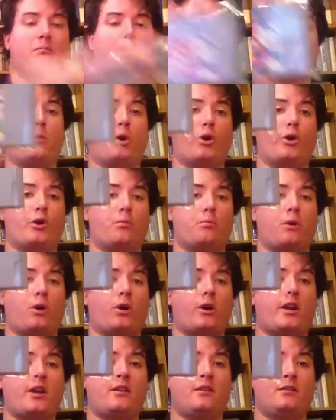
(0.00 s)
Mario
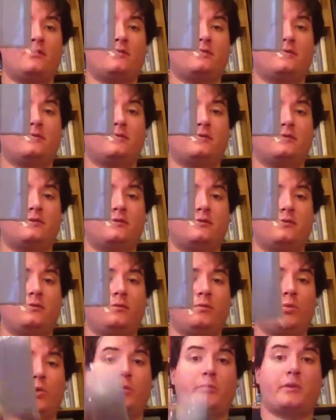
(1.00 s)
Party
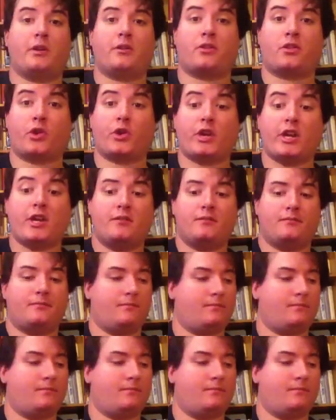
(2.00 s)
will be at $30.